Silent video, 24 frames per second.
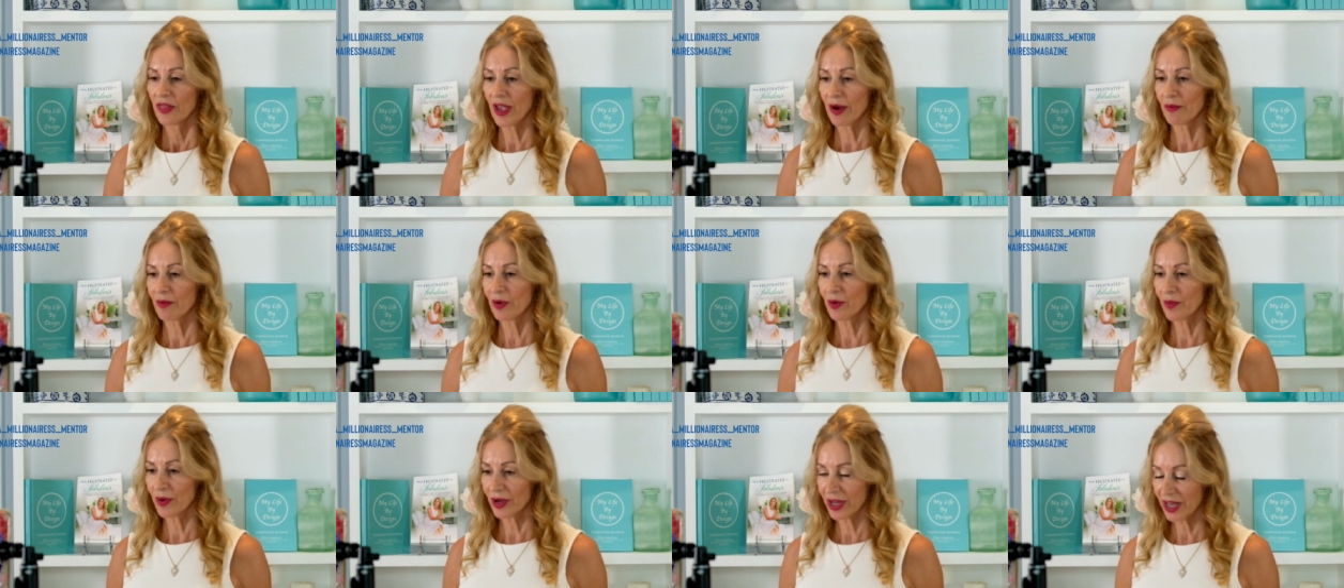that
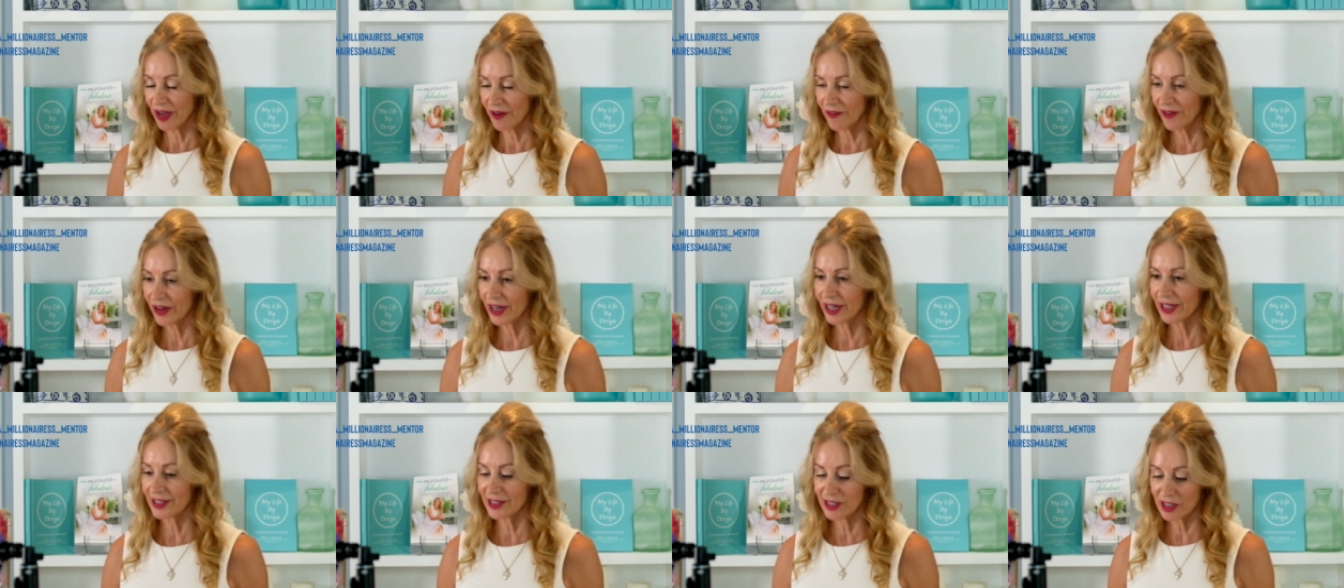we were
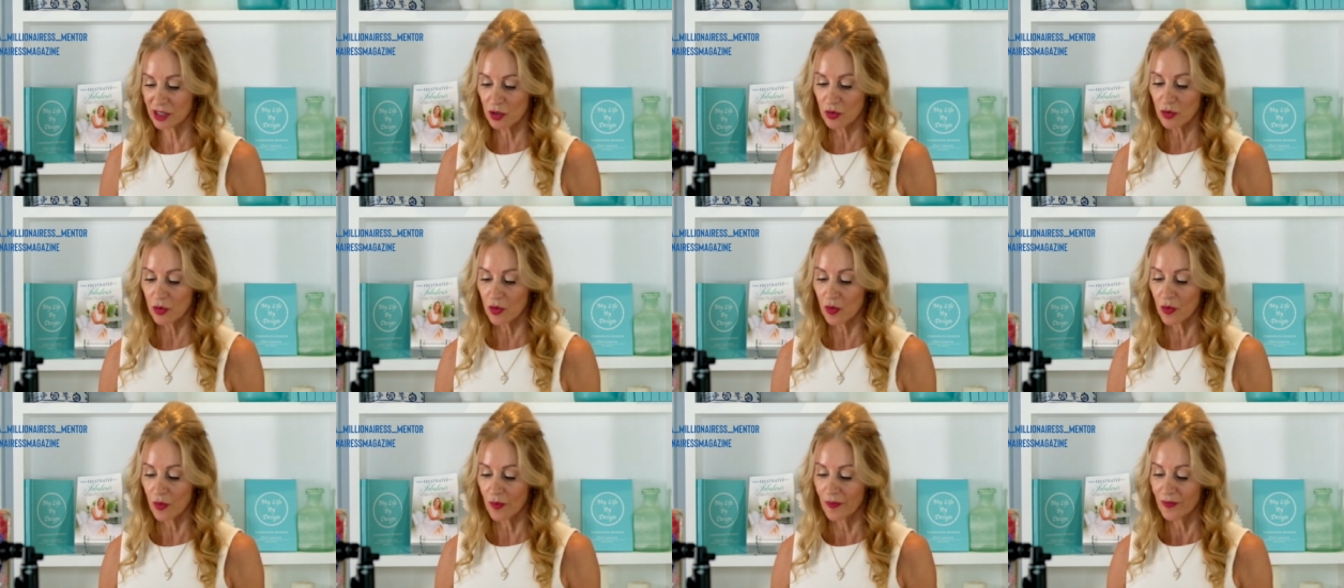given at
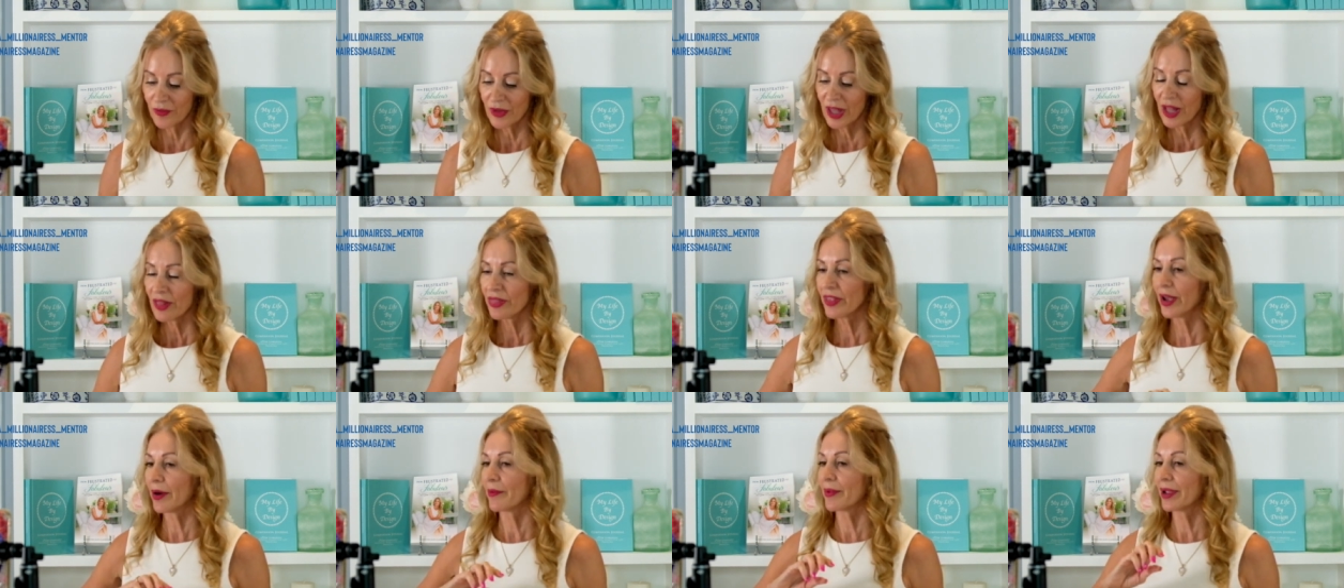school
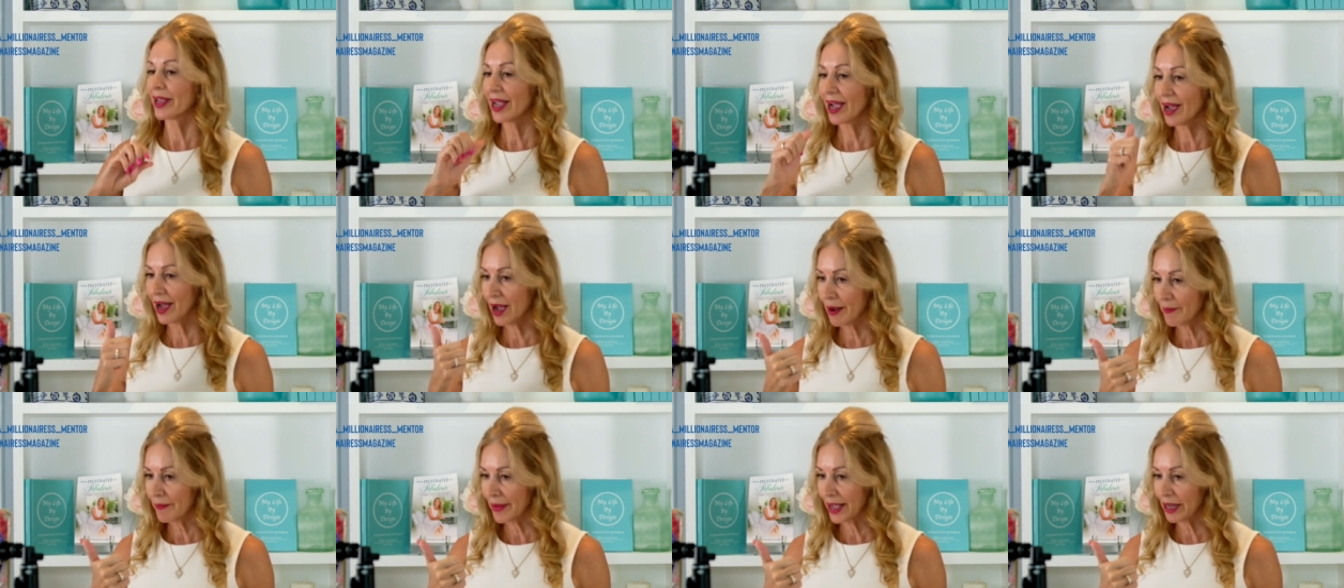that we
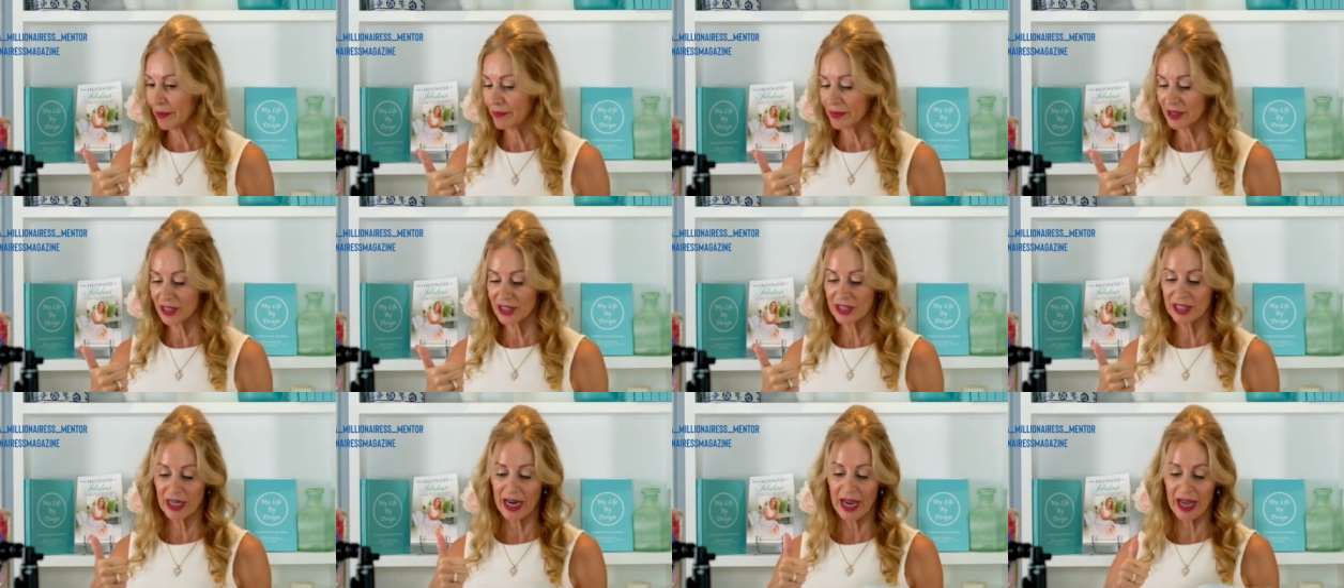can't make
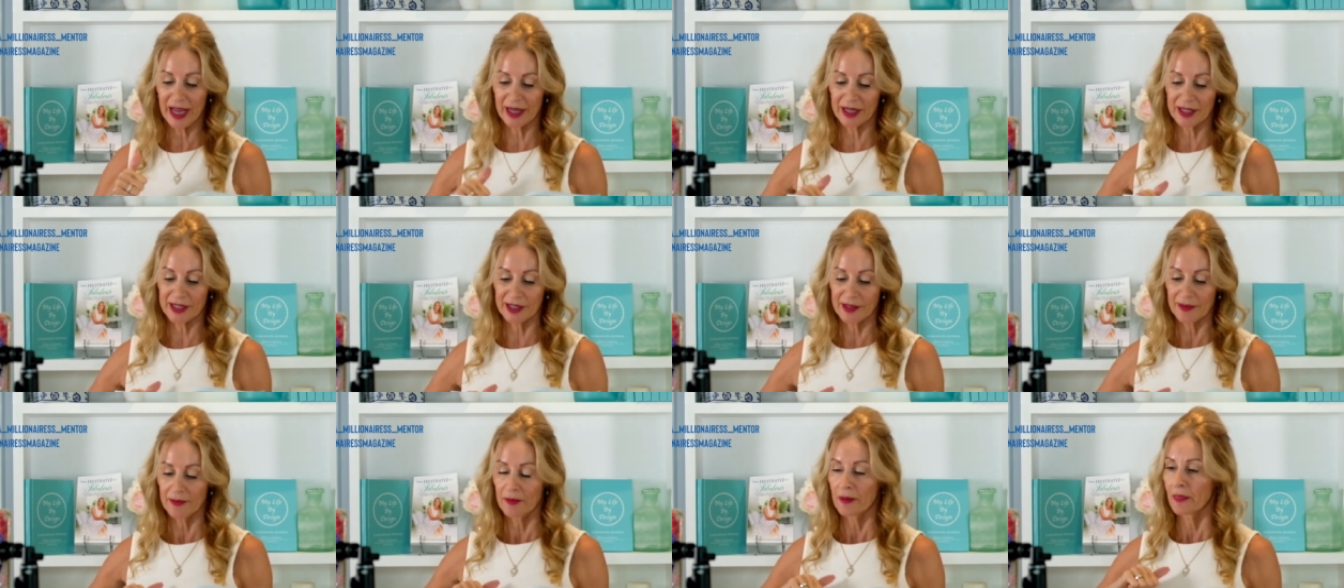
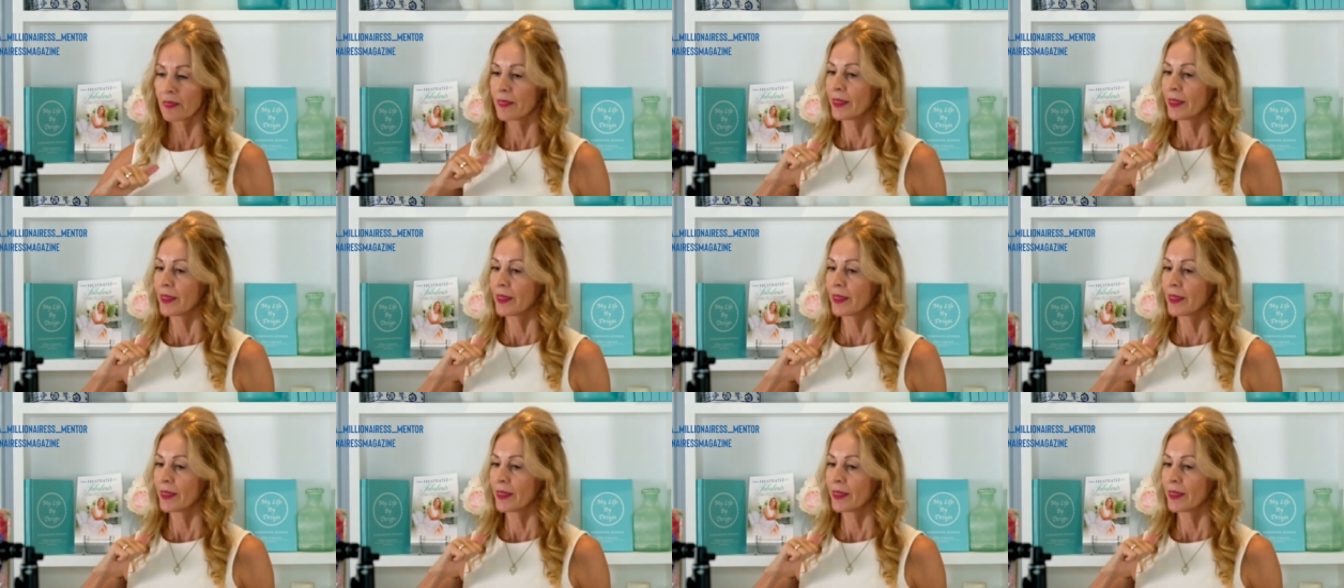mistakes.